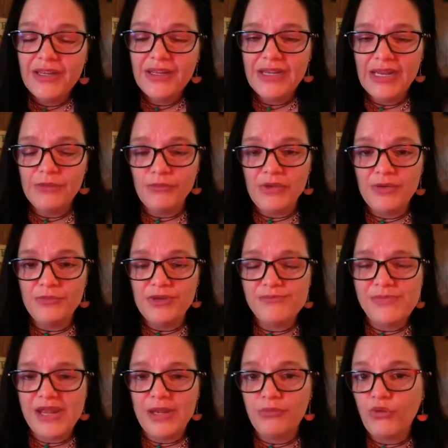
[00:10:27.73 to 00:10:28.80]
and we would
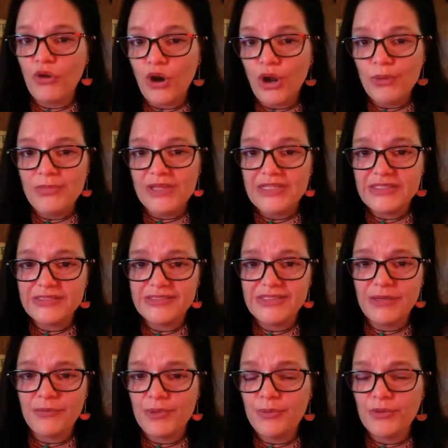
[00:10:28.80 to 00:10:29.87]
made a promise
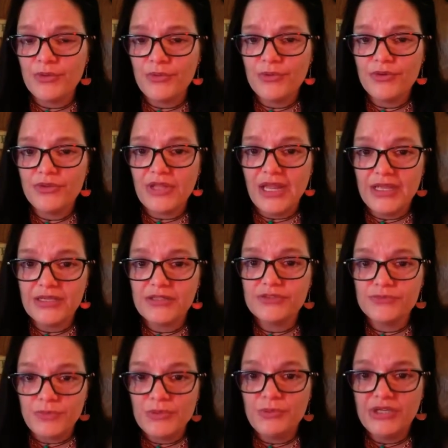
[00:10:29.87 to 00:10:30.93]
that
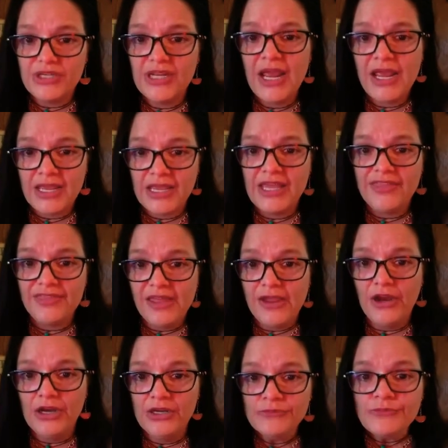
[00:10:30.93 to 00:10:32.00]
we could hang in
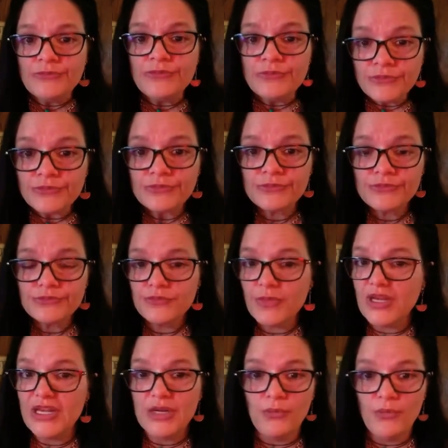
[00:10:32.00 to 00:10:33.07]
there. We
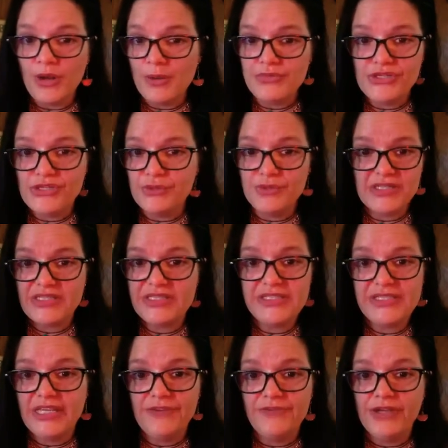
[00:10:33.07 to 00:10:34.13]
didn't want him to do it to
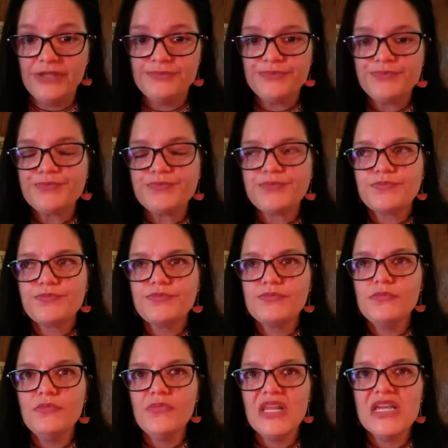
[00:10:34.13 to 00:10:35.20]
Steven,
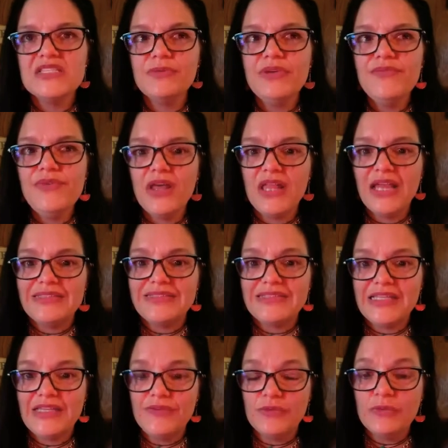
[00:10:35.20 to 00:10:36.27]
as we felt like
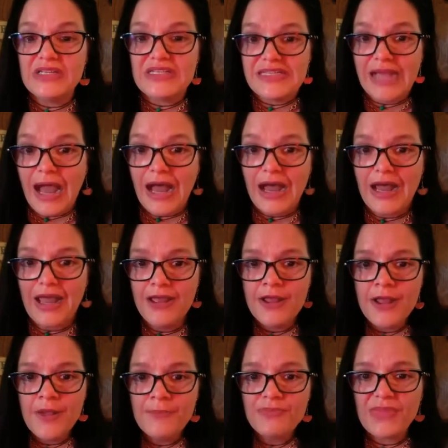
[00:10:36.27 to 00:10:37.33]
Steven would die
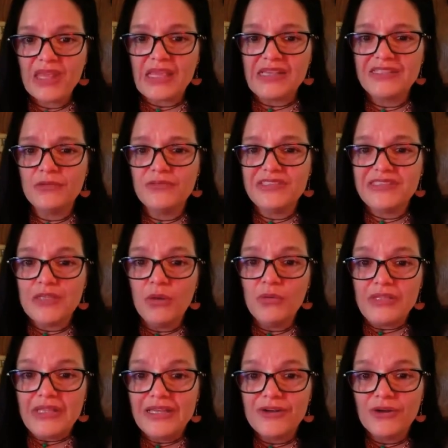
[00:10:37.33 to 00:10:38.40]
because he was so
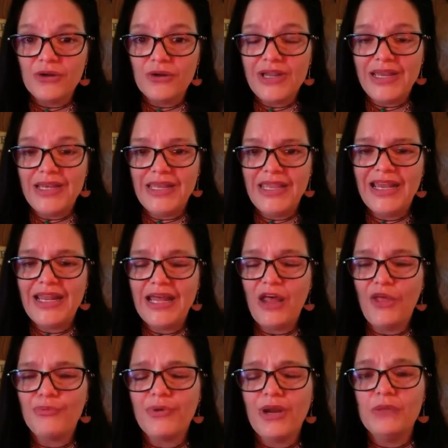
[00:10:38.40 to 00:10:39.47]
little and he had
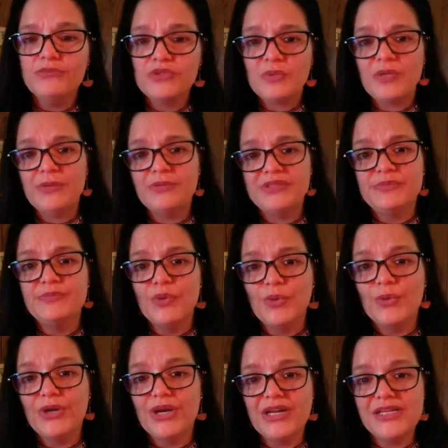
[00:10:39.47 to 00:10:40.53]
health problems when he was
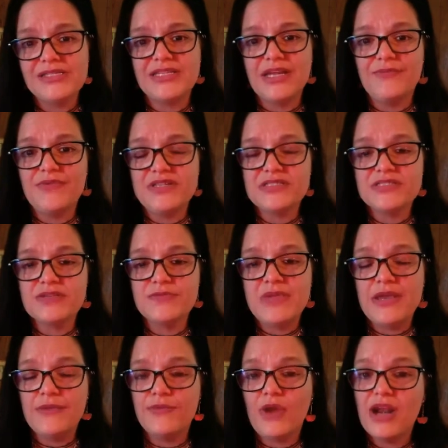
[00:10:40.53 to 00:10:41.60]
born and stuff. And so
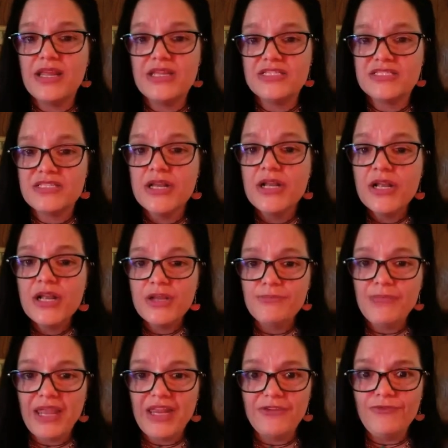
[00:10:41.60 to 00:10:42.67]
me and Ronnie just
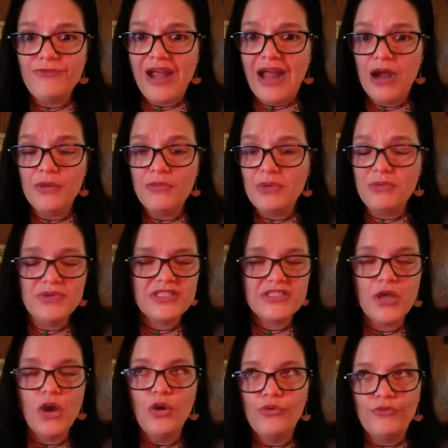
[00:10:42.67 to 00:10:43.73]
made a vow. I mean, we was
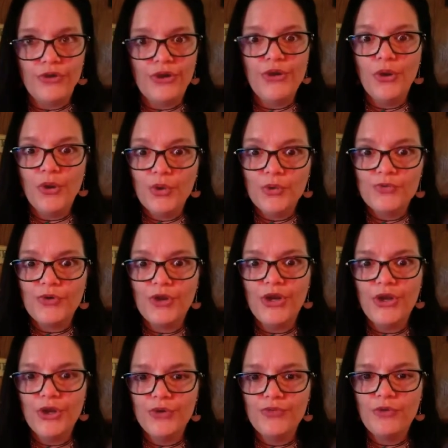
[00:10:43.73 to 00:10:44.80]
over and over
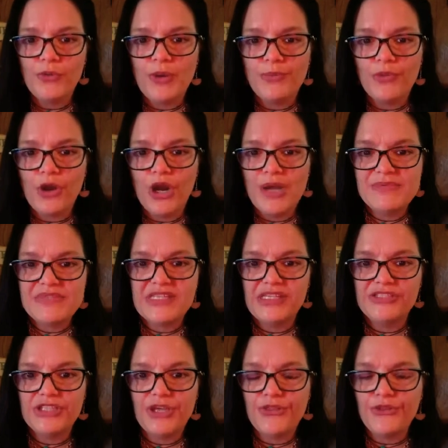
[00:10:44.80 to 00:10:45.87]
and over. We promised
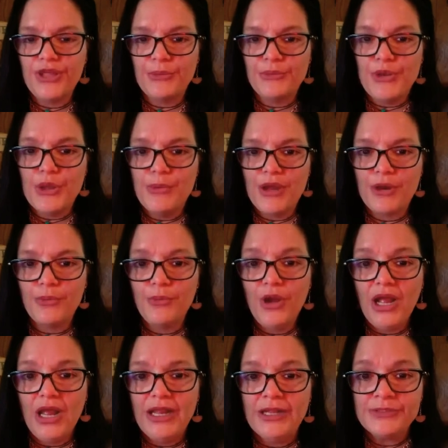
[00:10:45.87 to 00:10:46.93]
each other, like, no matter
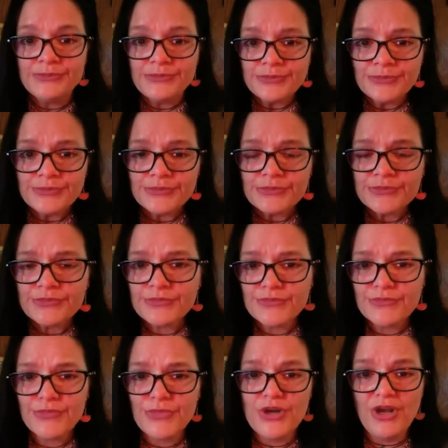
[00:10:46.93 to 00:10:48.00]
what,
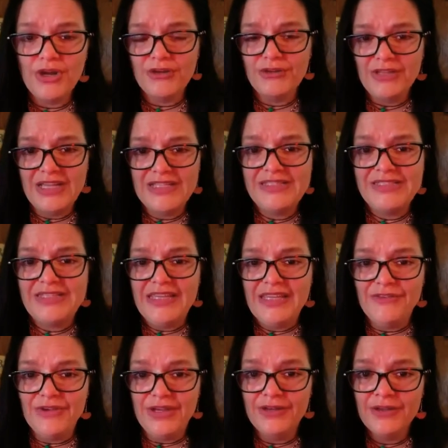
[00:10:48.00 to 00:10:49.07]
we're not going to let
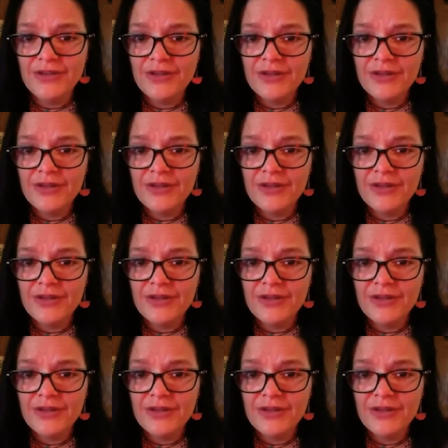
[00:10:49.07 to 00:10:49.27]
Steven,